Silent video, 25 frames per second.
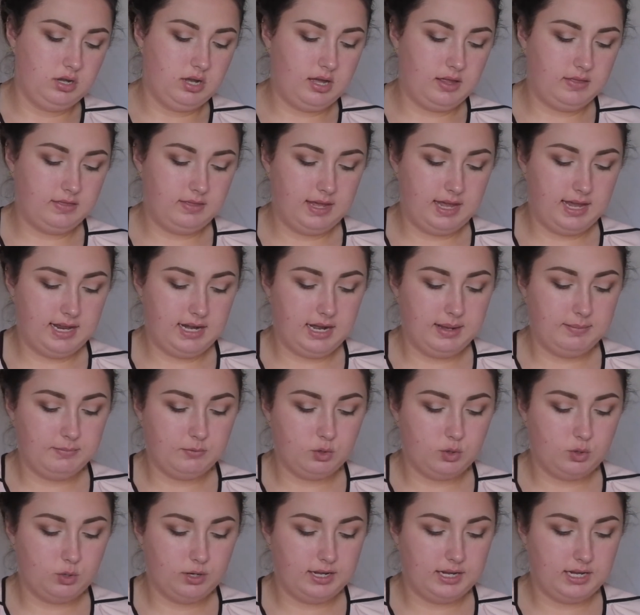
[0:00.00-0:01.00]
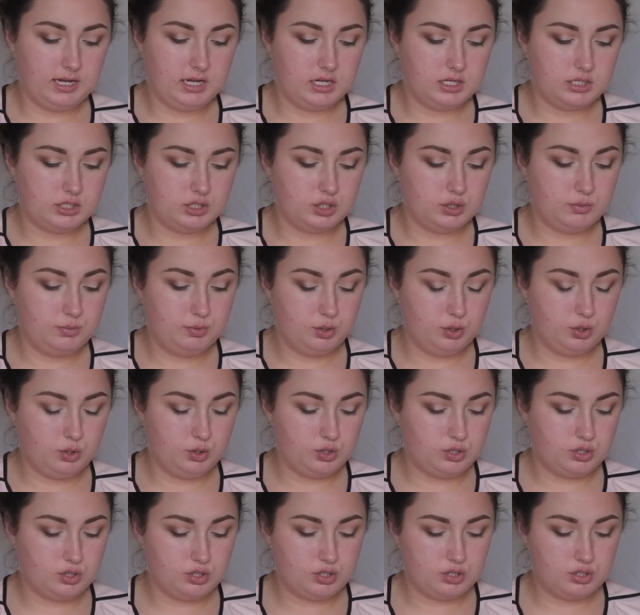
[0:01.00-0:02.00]
and then I'm going to
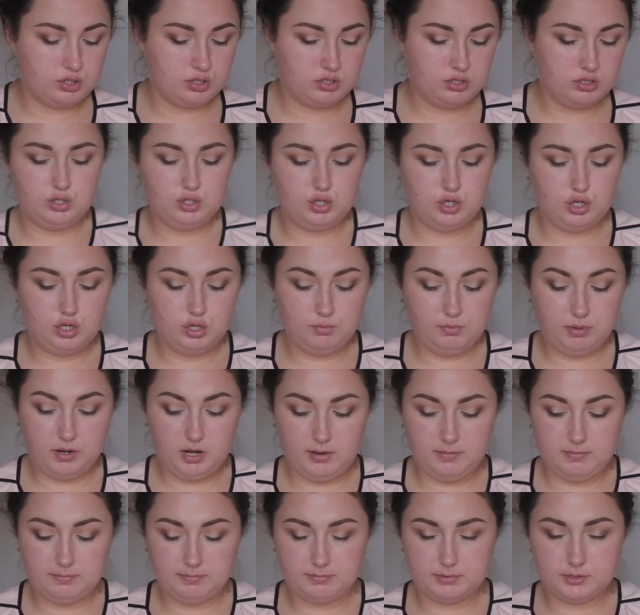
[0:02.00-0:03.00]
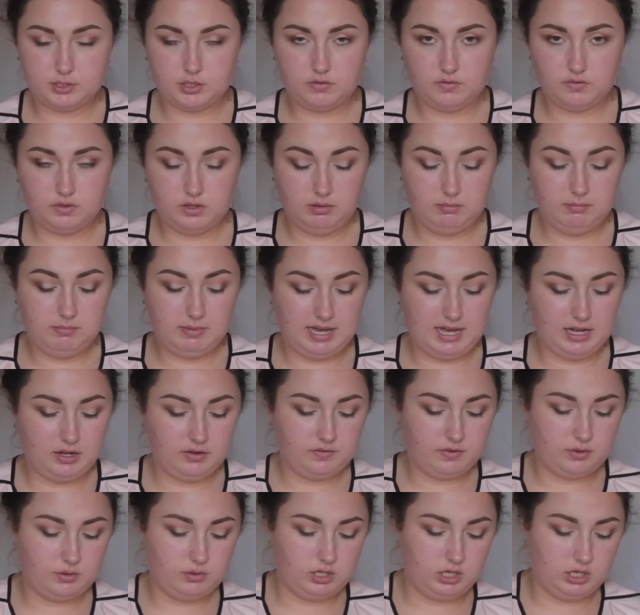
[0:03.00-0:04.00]
put 2 pumps of the
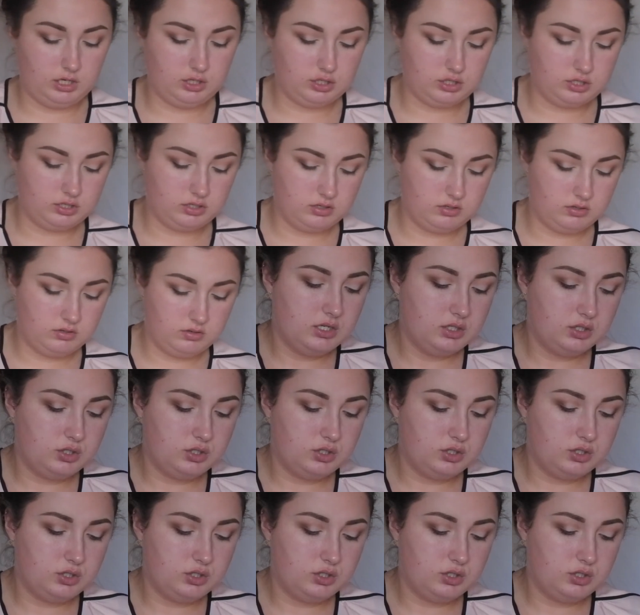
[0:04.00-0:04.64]
MAC foundation.